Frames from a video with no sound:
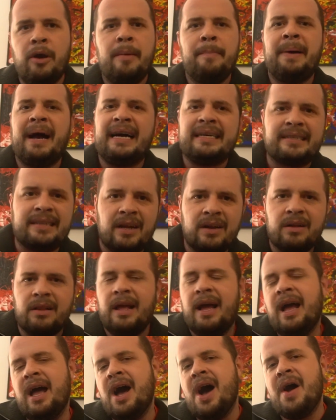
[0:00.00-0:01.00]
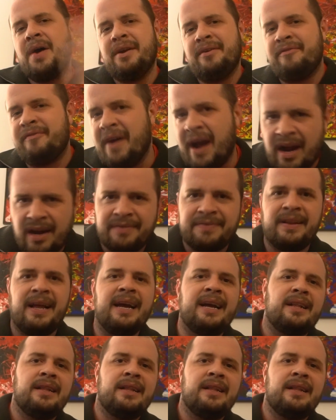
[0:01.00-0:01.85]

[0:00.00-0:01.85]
Pastel Clown and Firefly